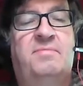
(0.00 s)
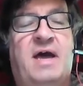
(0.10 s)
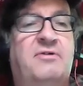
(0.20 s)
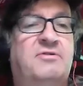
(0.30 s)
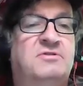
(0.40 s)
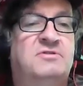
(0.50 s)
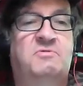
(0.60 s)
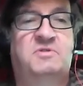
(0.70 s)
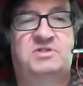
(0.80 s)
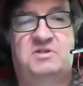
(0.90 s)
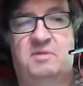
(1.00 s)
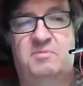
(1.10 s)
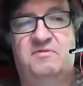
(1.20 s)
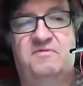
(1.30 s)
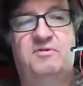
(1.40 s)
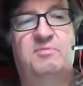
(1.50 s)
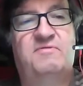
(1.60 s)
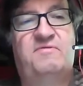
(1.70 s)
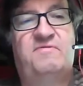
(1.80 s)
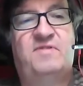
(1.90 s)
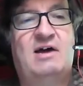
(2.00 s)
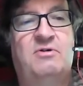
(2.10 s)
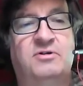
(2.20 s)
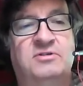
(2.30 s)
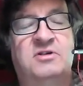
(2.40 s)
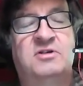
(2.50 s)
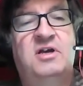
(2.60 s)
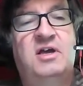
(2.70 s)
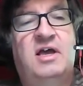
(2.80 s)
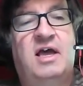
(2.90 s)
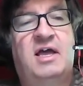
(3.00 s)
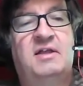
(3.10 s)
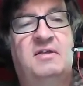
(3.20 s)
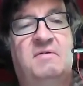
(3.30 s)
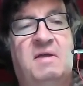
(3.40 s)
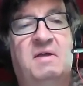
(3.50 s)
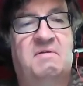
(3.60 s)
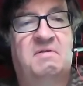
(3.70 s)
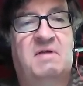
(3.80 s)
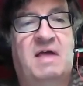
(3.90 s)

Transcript: powders, which come in the form of flours, and uh, uh